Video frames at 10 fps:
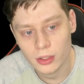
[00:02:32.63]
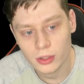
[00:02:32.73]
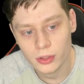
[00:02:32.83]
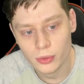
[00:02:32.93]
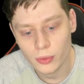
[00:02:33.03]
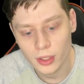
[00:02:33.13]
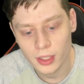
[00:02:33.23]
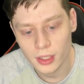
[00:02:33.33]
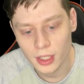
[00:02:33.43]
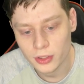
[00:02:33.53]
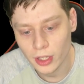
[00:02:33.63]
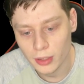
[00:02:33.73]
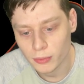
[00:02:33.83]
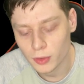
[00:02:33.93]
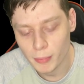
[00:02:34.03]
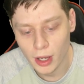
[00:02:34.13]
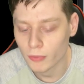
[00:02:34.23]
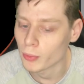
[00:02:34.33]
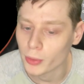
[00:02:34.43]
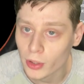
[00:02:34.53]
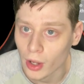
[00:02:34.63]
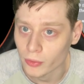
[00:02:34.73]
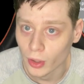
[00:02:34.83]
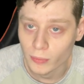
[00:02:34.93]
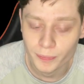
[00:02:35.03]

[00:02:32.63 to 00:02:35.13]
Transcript: you can extract them somehow from your console.